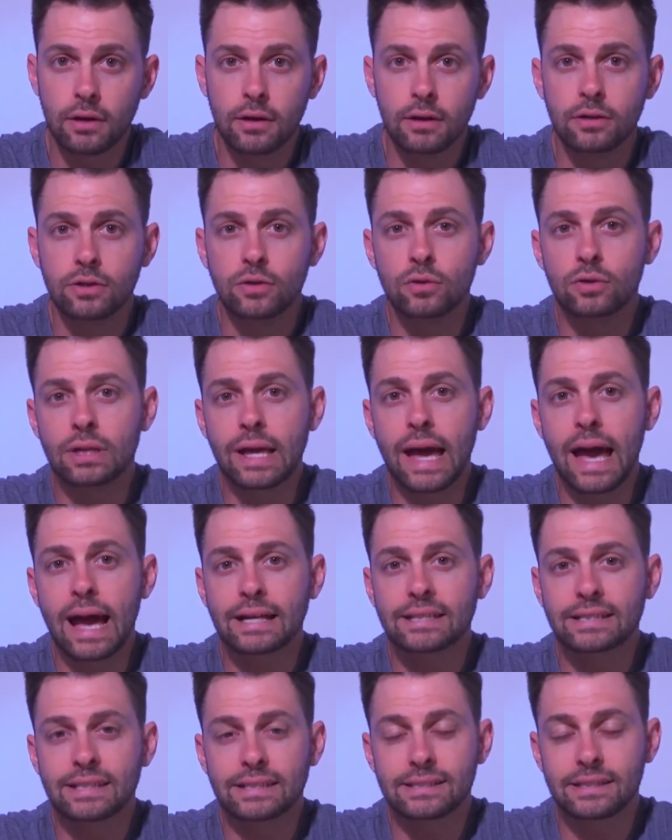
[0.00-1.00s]
You can
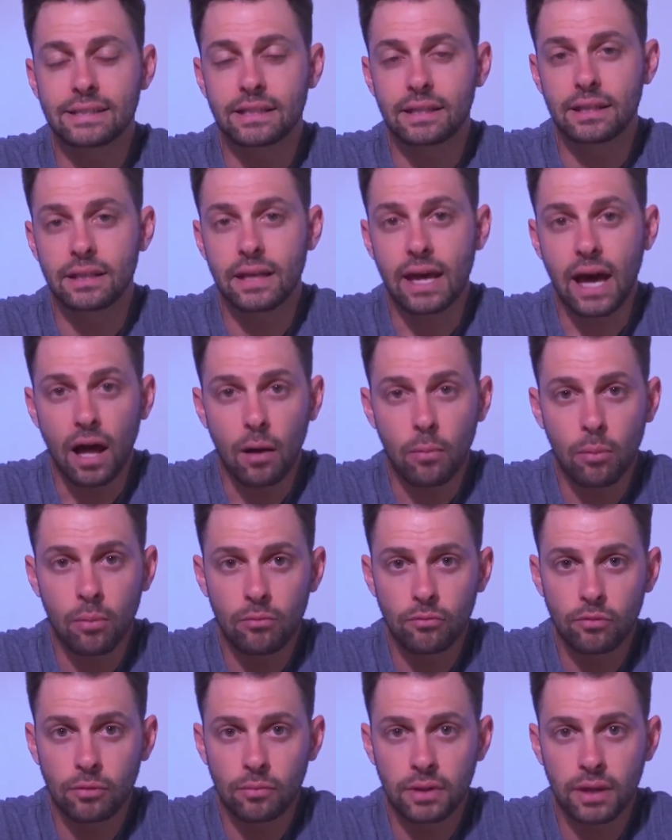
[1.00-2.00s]
access the
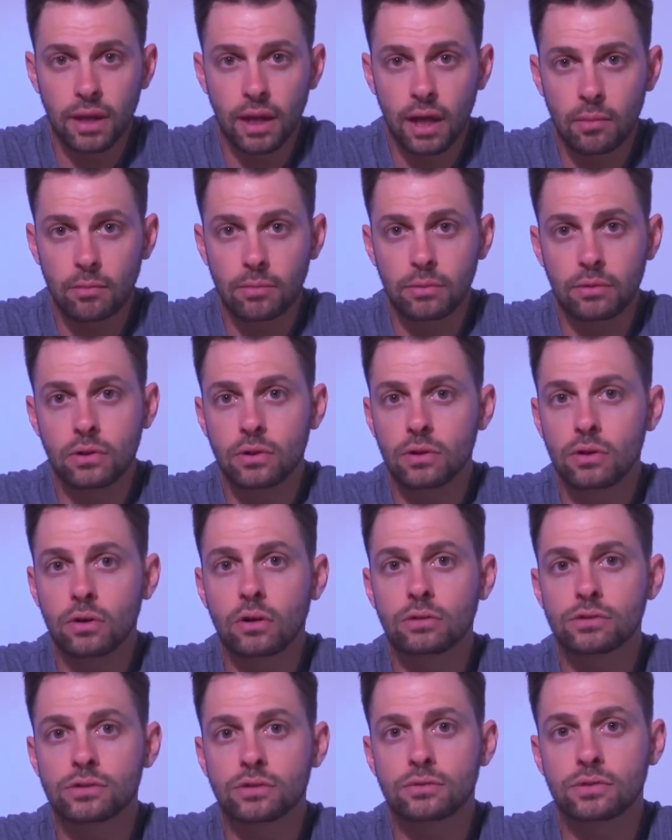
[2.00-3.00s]
album from the app. You can
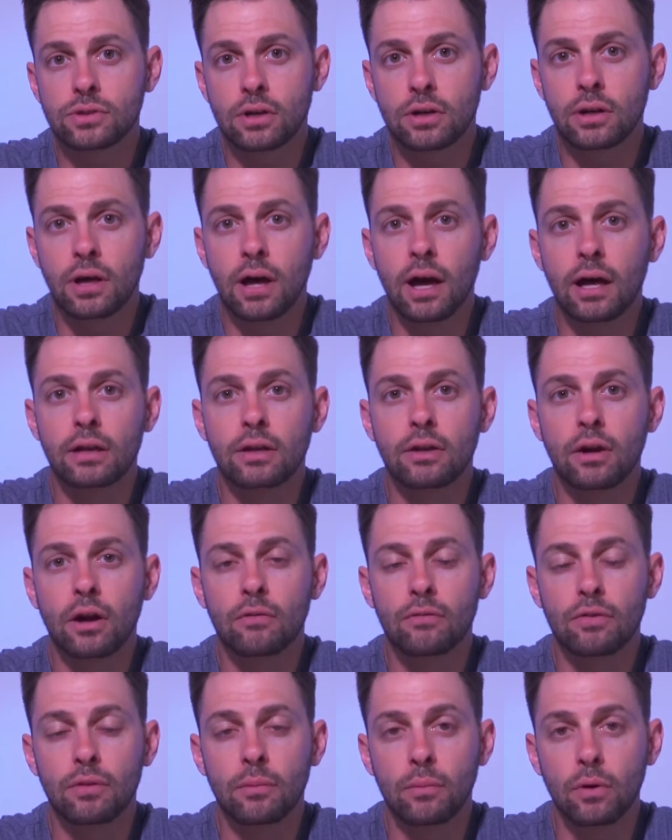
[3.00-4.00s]
also turn on and
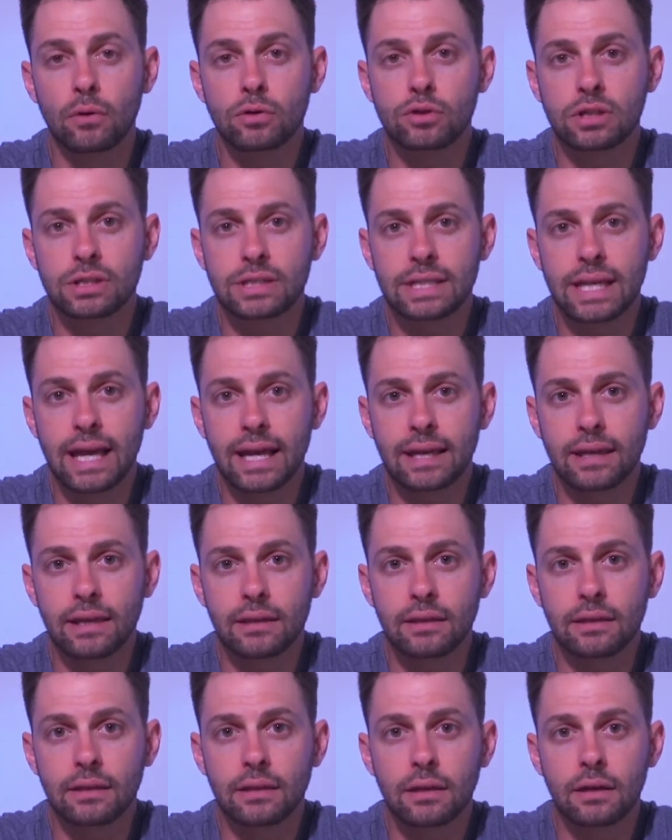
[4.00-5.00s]
off the motion
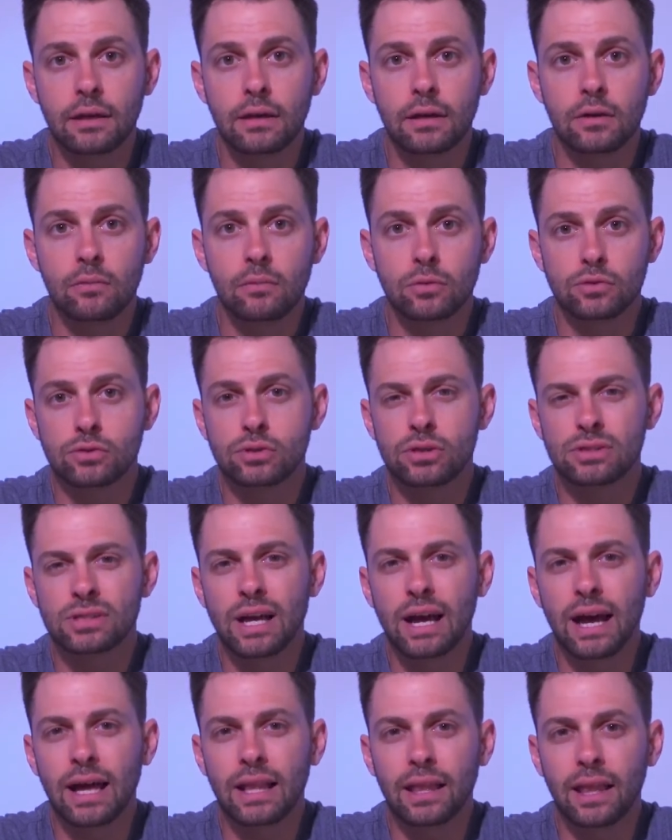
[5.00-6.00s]
tagging, which will just
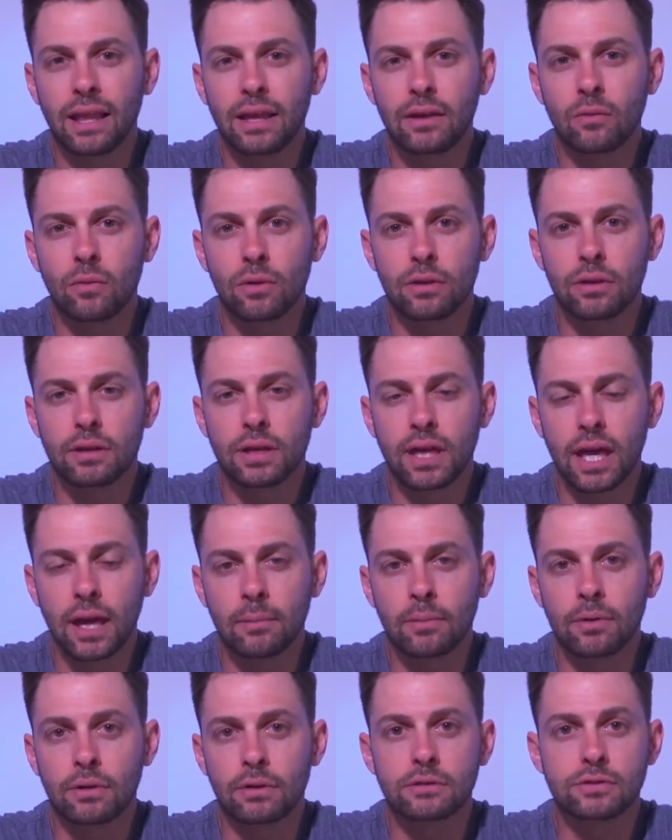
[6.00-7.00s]
highlight where the
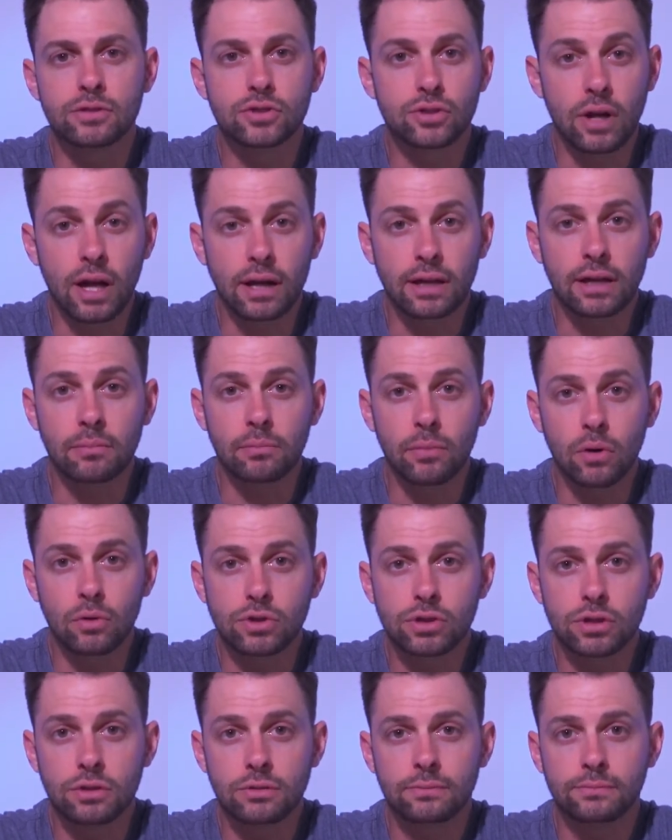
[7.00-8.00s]
camera is tracking
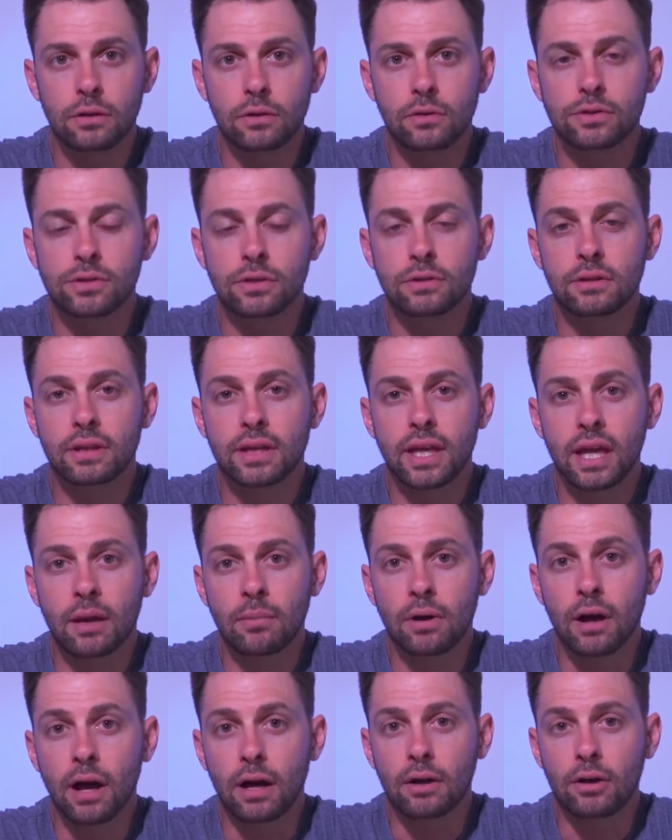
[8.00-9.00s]
motion. You can turn the
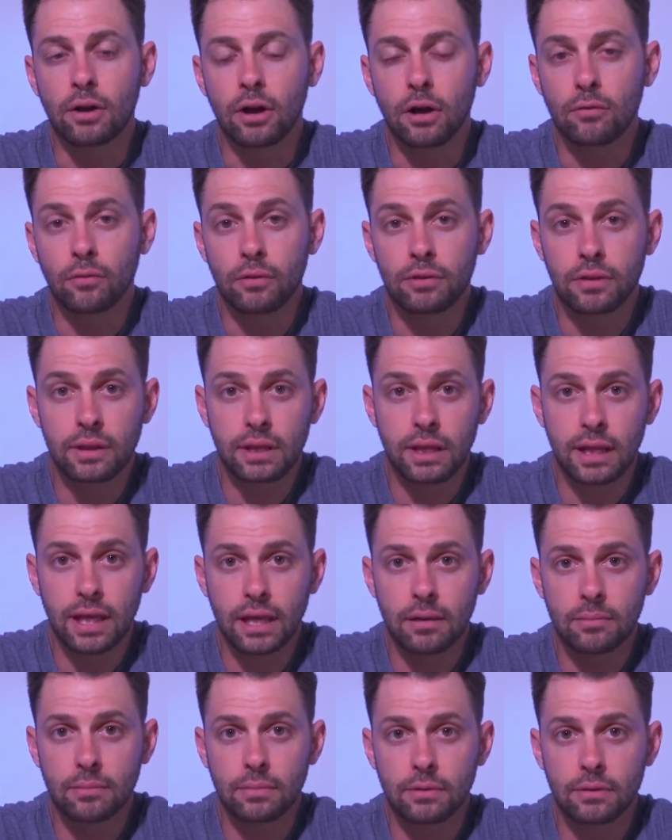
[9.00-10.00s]
camera on and off within the
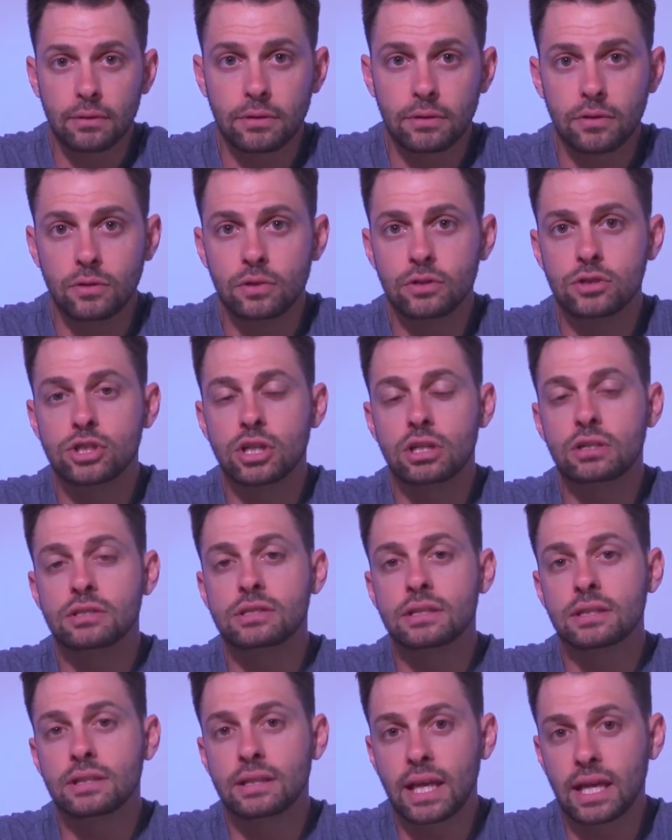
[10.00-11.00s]
app. You can change
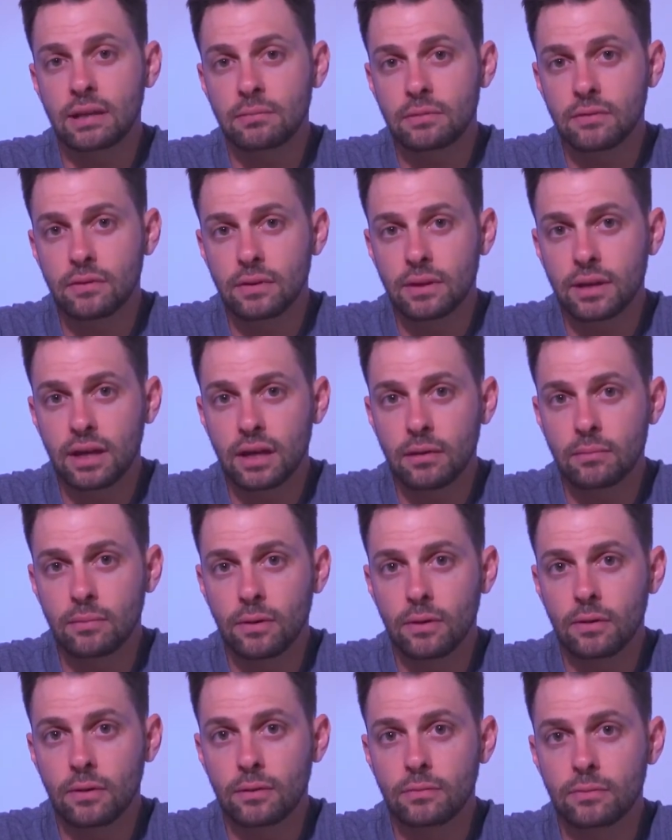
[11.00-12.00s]
the name of the
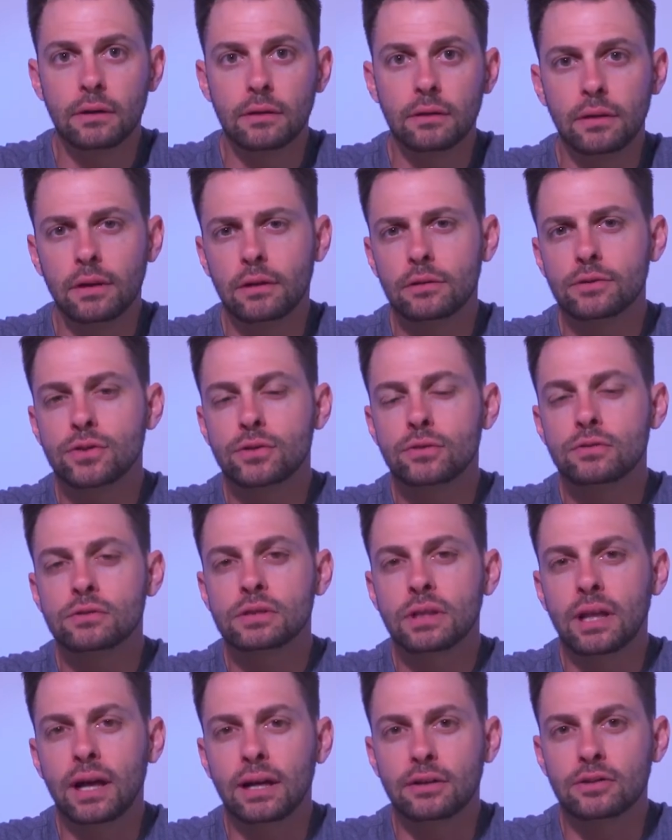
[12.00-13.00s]
camera. There are 2
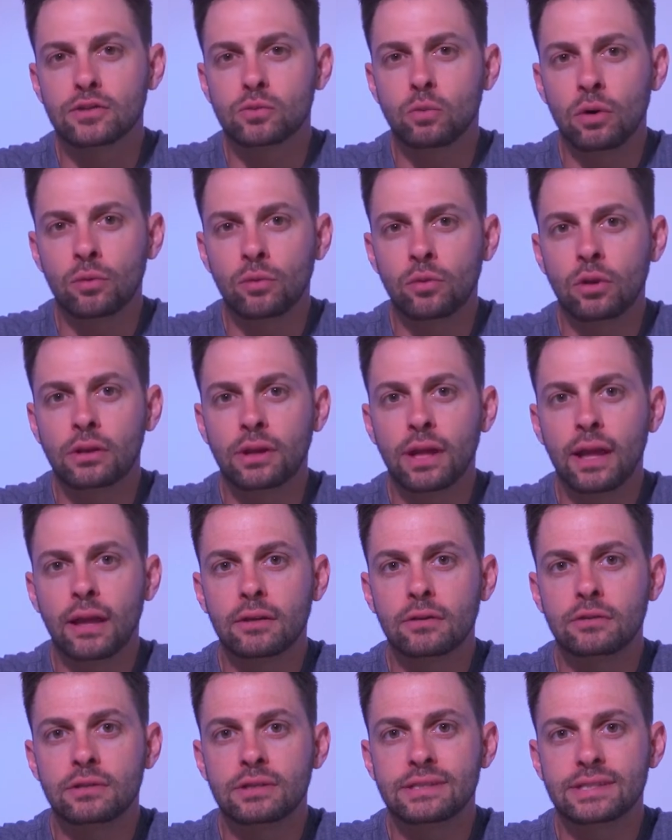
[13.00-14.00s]
sliders. One will allow
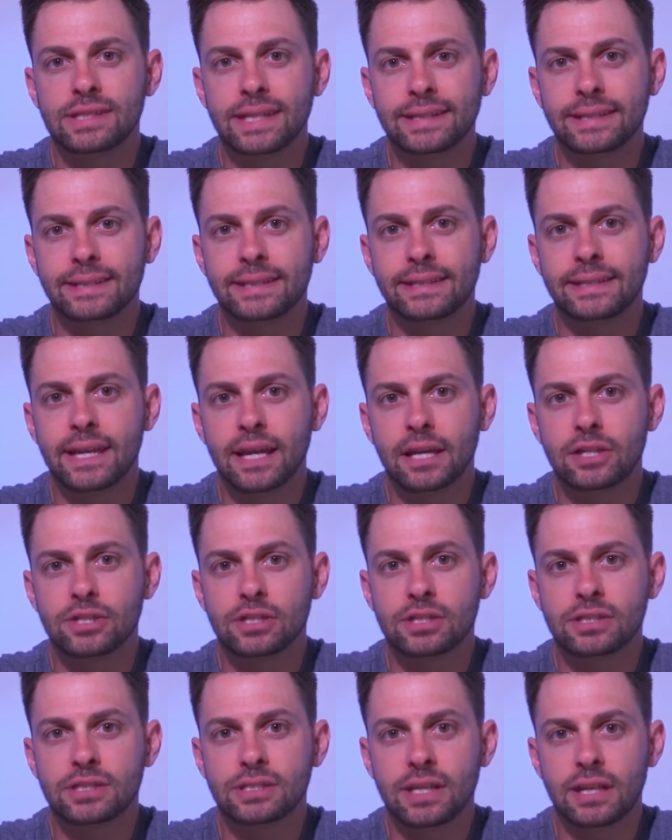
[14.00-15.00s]
you to set the
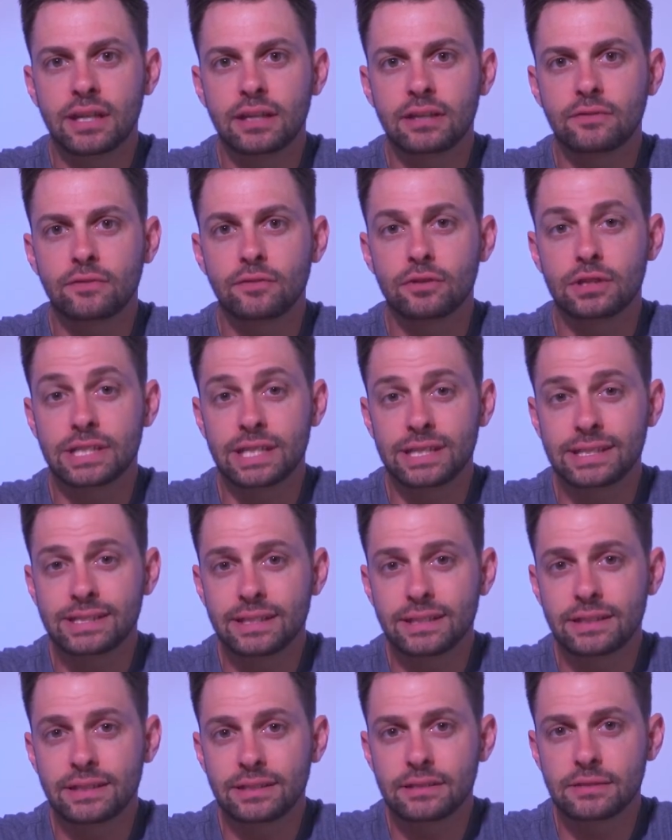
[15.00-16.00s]
detection setting for
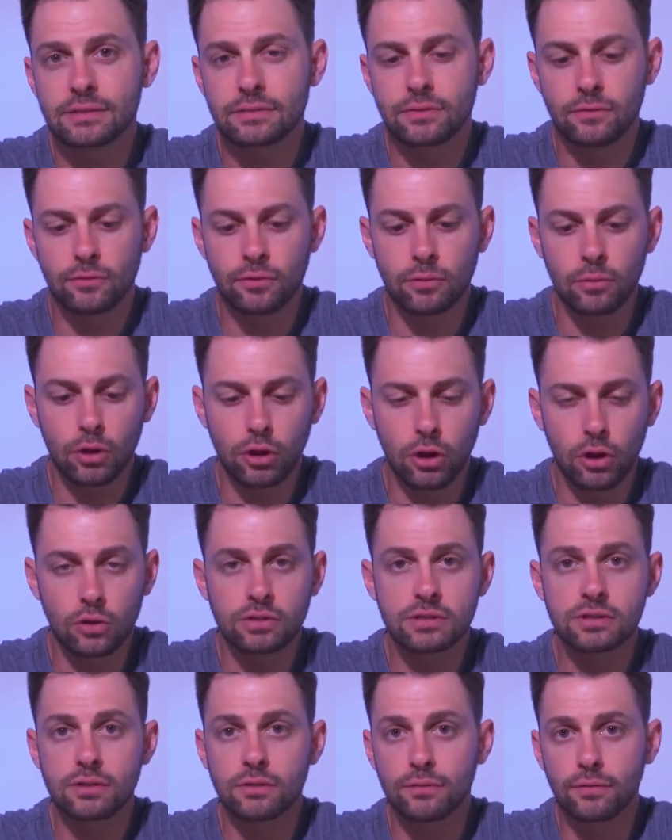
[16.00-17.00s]
distance from
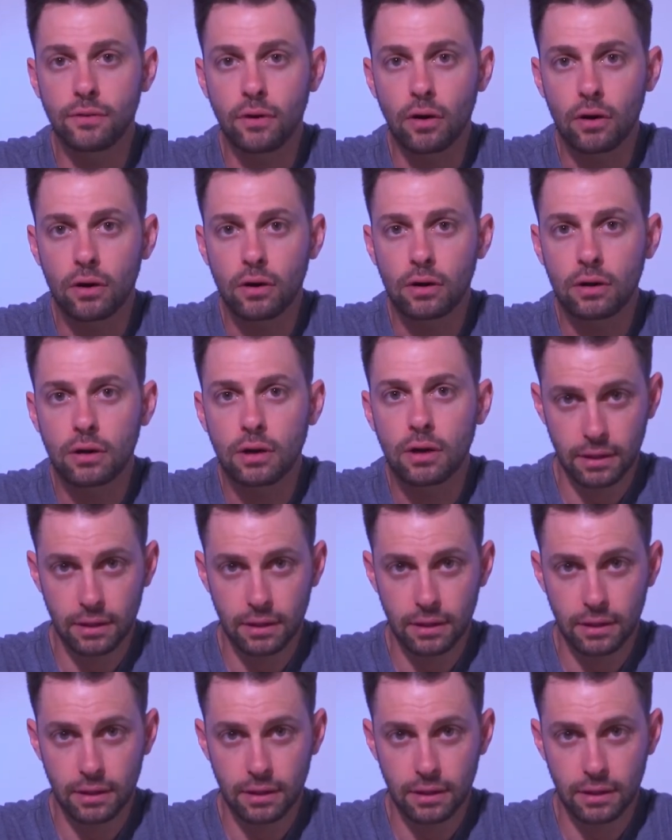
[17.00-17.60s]
close to far.